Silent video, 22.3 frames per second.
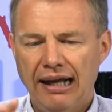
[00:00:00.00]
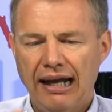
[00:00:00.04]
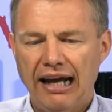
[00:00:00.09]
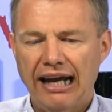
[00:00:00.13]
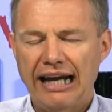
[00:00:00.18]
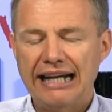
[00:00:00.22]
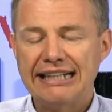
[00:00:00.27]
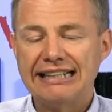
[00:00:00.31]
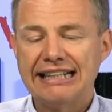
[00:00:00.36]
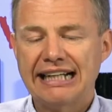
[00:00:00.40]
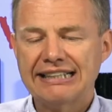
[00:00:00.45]

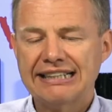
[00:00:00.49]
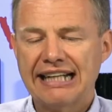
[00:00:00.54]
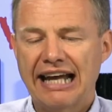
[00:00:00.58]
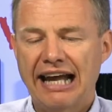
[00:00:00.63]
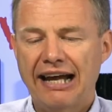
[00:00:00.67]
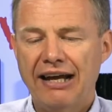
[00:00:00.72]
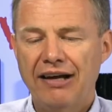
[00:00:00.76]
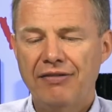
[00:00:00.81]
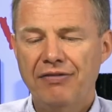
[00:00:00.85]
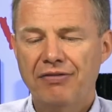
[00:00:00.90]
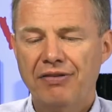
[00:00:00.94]
It does
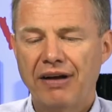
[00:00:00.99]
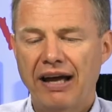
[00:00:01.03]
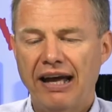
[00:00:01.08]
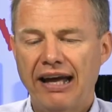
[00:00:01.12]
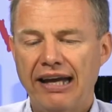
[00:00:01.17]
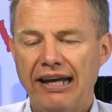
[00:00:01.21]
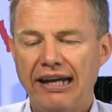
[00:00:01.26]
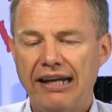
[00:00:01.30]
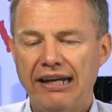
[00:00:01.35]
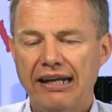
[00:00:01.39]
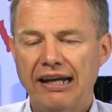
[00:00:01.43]
have
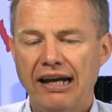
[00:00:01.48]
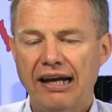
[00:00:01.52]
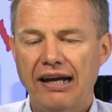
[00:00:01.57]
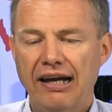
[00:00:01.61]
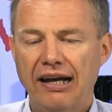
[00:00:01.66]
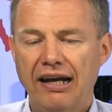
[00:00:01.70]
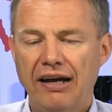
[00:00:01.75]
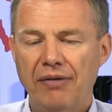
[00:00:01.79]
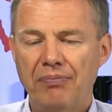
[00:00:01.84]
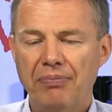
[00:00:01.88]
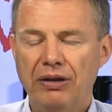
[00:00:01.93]
a